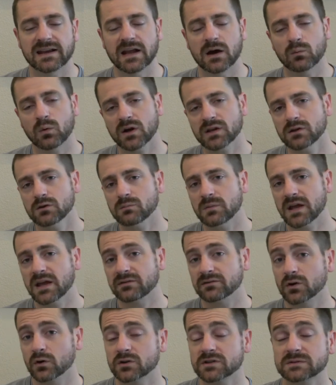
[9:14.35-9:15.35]
Now, what you may
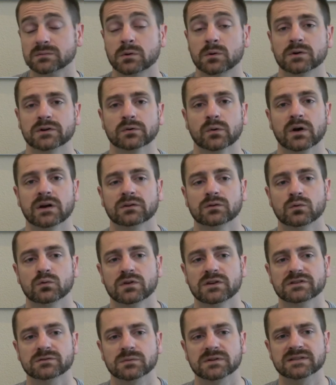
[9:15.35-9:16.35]
have noticed when we were going through
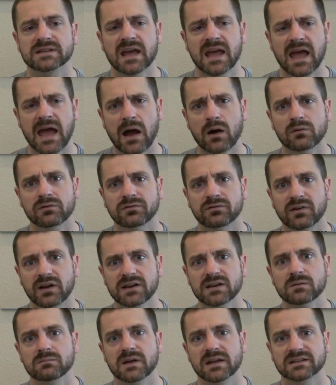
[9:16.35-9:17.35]
these was how
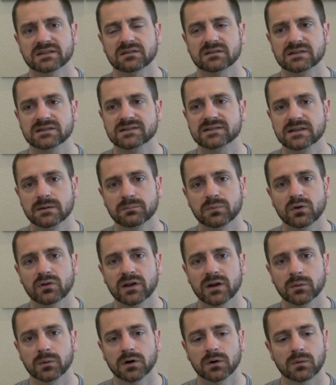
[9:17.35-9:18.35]
fundamentally simple
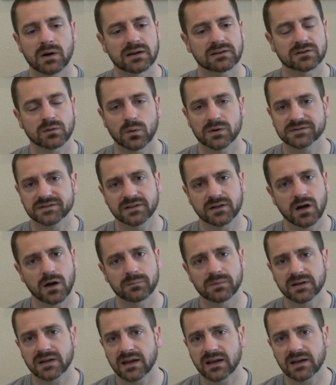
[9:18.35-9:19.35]
they were, right? There wasn't
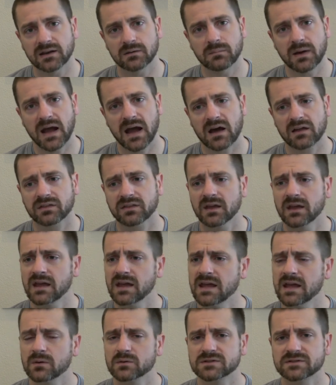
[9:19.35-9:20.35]
complicated math.
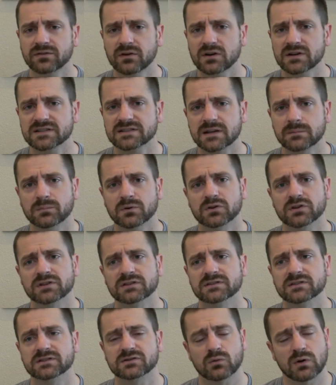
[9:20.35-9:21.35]
It was very simple
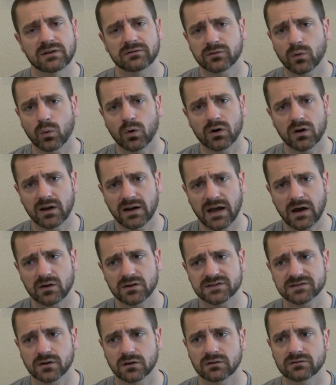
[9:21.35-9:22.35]
and straightforward on how to
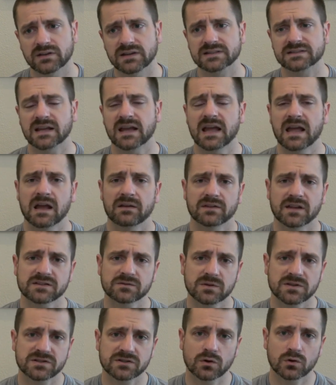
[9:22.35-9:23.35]
solve these. And that's
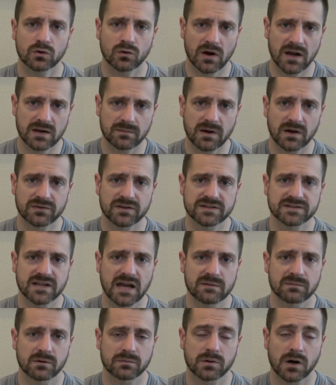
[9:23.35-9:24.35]
what's so great about these
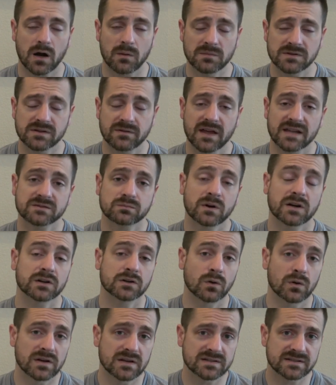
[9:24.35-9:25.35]
type of problems, and that's why you're
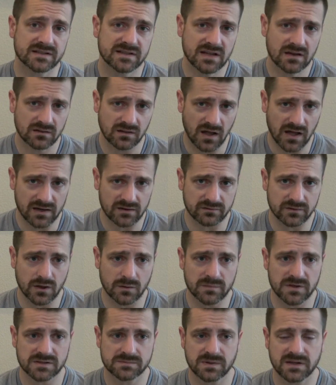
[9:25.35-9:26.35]
going to see a lot of
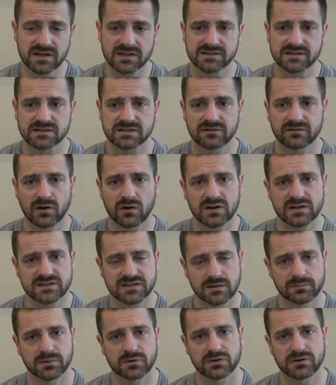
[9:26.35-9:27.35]
them, is because it's a very
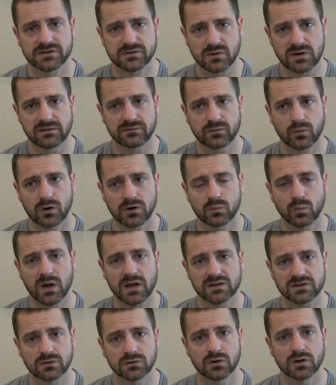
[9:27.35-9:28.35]
simple and straightforward
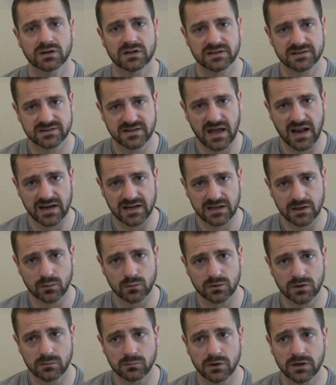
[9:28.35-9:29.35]
way to look at static
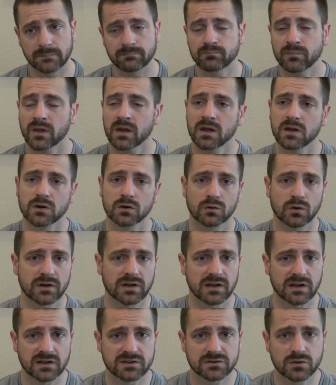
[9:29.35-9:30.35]
equilibrium. You're
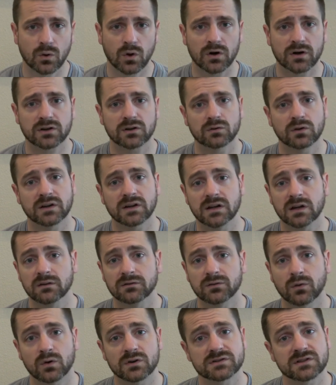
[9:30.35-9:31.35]
looking at torque, you're looking at
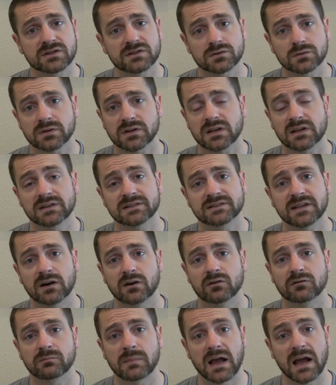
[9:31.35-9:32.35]
forces, you're looking at
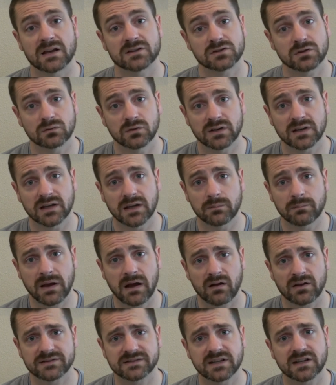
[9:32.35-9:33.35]
center of mass, you're looking at
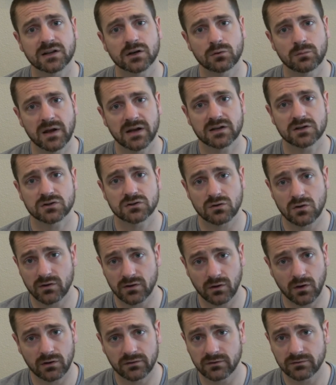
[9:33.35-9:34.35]
balancing, and you're making sure
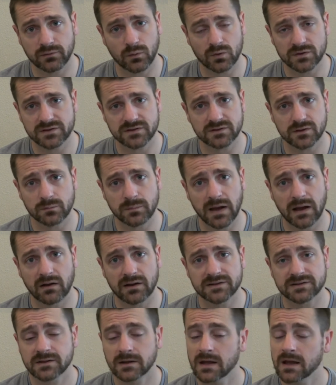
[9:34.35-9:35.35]
that all the forces are
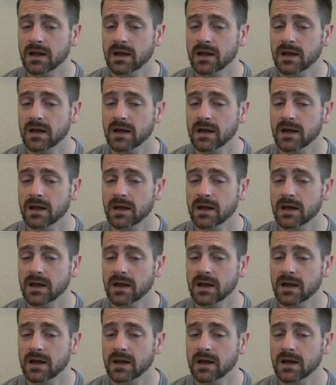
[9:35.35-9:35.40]
balanced.